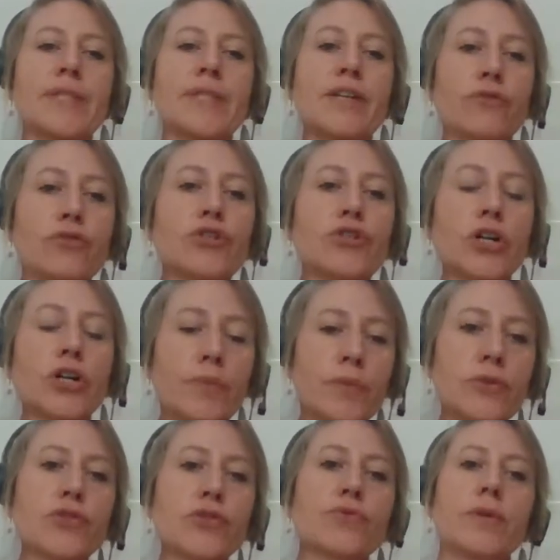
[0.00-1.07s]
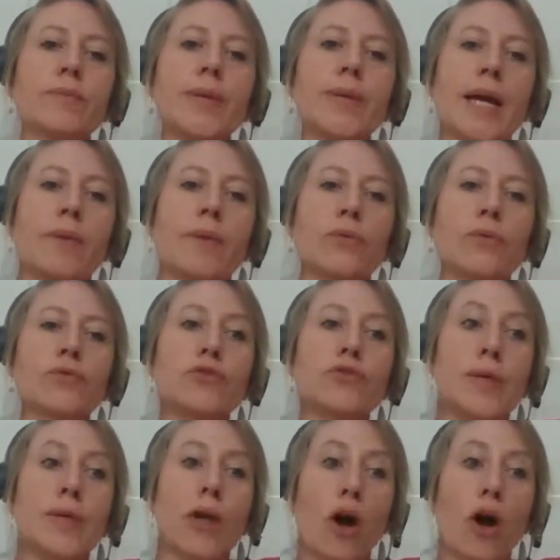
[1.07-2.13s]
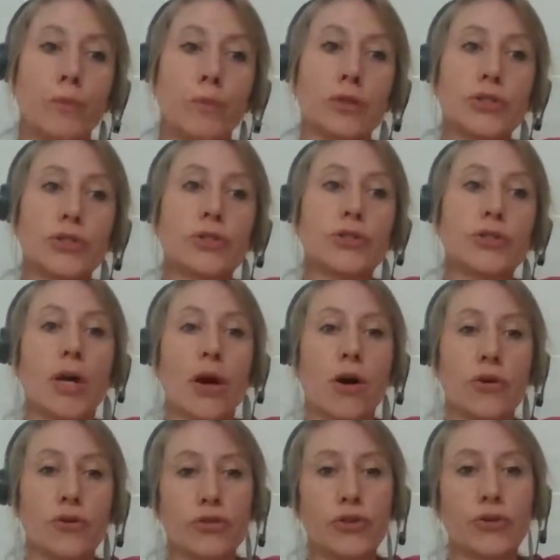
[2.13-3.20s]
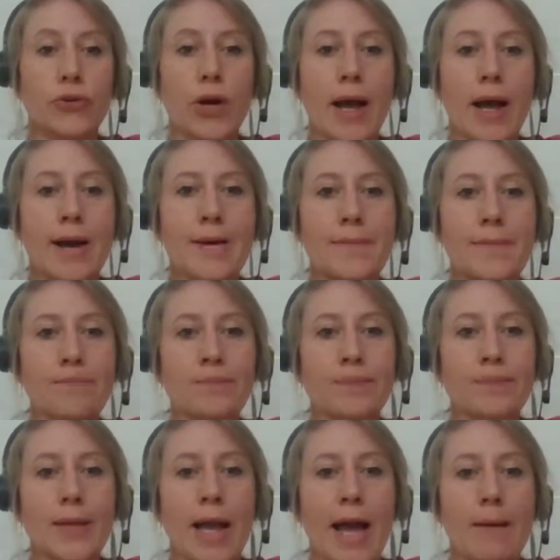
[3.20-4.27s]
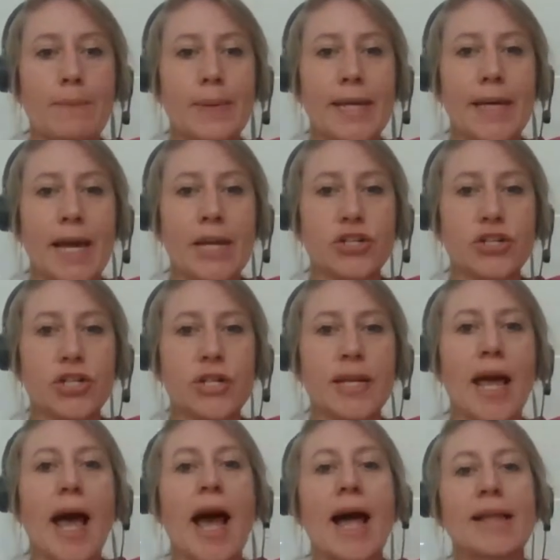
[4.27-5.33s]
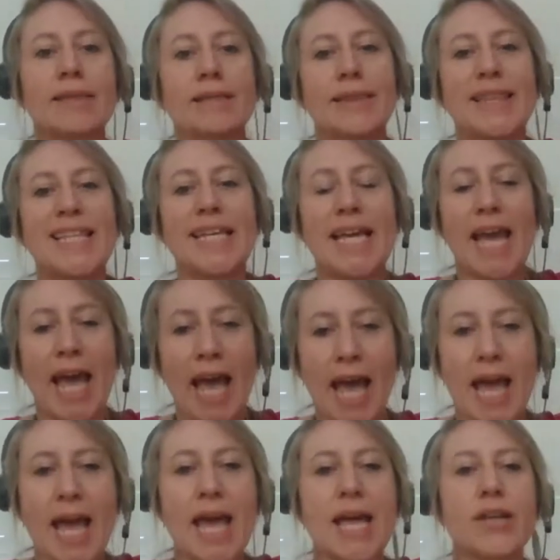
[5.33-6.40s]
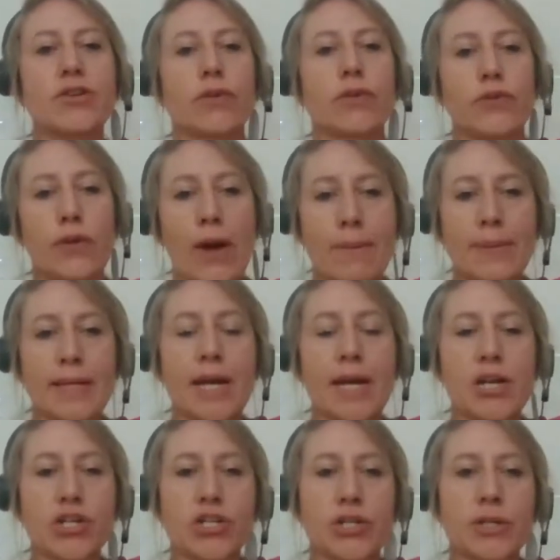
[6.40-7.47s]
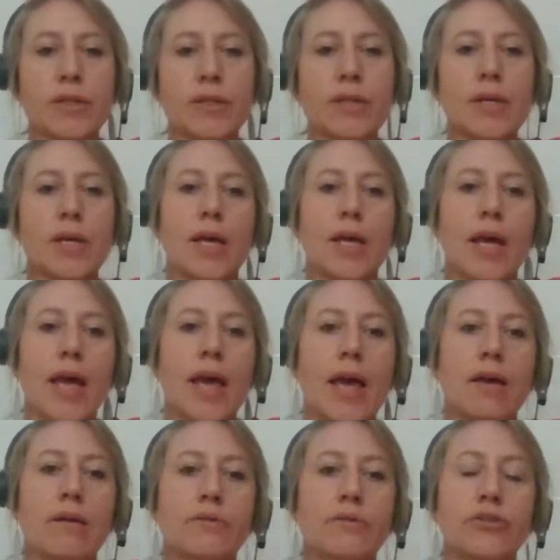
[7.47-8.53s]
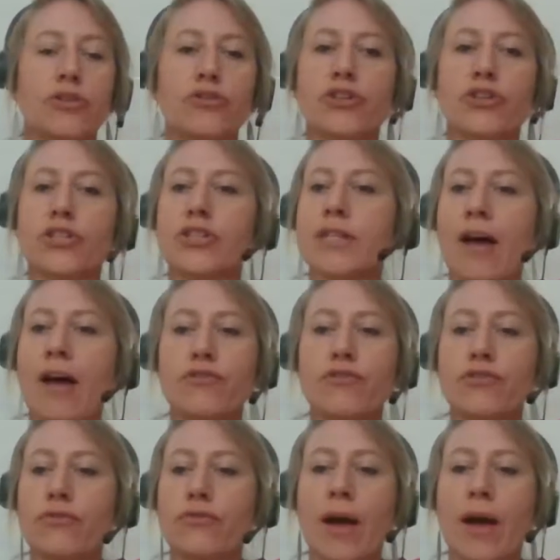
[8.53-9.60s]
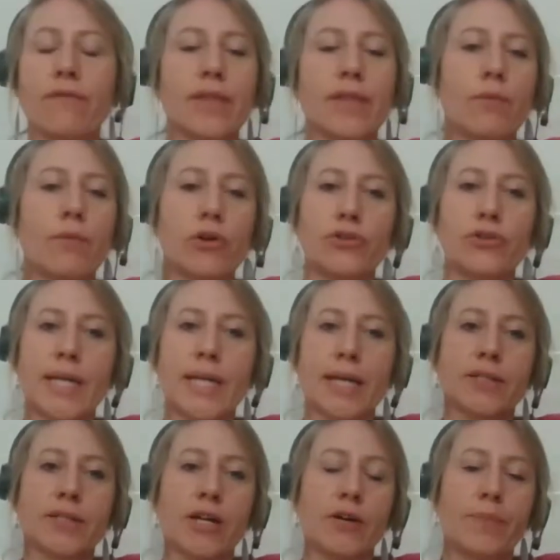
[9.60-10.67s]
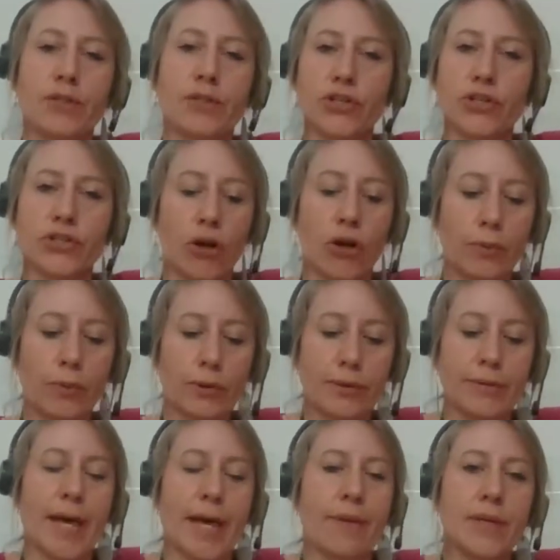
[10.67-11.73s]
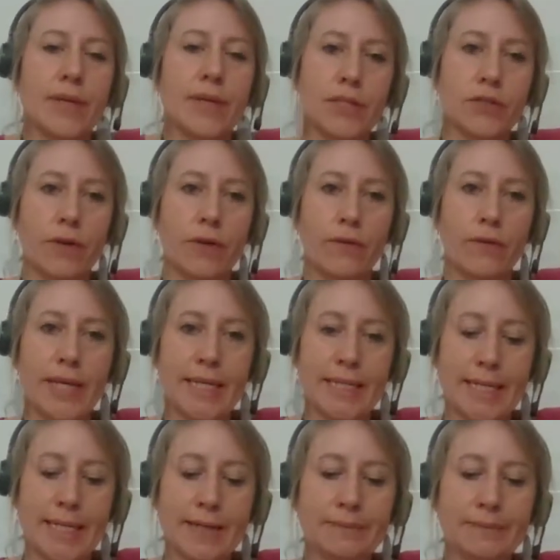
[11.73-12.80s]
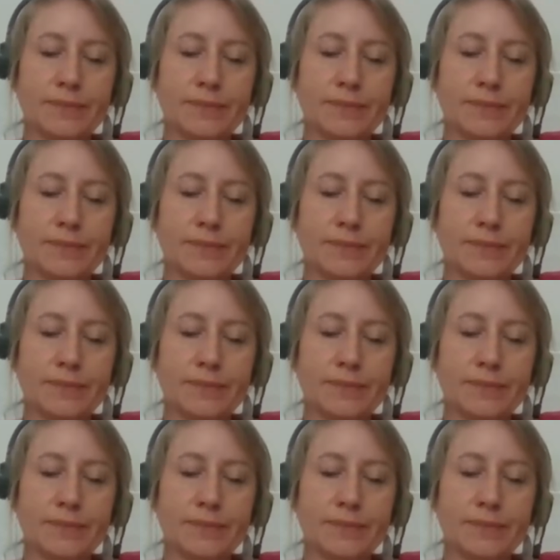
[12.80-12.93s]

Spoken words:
different documents will be able to be uploaded on your application at the end of your application, and you just have to have them on your desktop and just upload them. It's very easy.